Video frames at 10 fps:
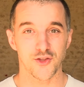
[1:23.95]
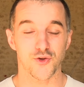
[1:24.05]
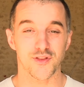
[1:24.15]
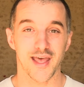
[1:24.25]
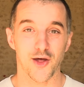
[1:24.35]
you
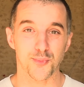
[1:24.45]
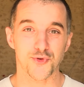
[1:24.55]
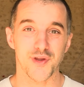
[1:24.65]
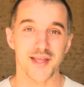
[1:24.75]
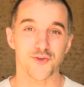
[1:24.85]
can help
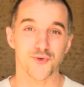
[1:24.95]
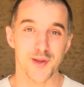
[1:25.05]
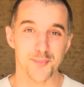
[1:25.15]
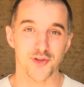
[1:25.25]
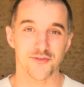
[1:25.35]
create a
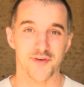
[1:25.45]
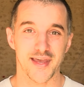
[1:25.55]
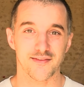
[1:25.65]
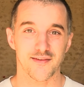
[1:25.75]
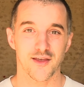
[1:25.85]
ripple
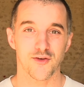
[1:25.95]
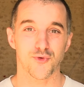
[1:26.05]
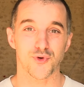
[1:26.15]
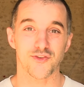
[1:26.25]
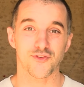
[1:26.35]
effect
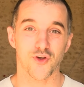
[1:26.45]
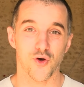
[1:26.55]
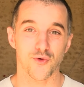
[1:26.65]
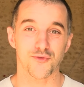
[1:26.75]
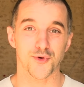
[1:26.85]
for this
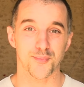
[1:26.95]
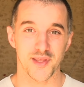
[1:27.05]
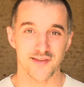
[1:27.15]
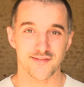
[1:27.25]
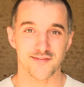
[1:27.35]
call for
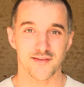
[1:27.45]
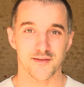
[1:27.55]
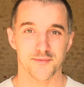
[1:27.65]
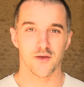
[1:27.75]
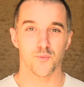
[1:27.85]
peace.
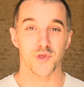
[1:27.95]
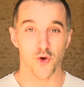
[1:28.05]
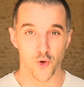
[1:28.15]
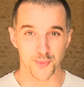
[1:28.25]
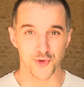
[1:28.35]
We
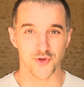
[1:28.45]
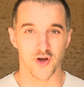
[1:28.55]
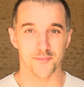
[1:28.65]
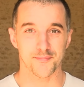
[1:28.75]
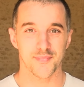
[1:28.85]
hope you'll
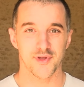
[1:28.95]
come.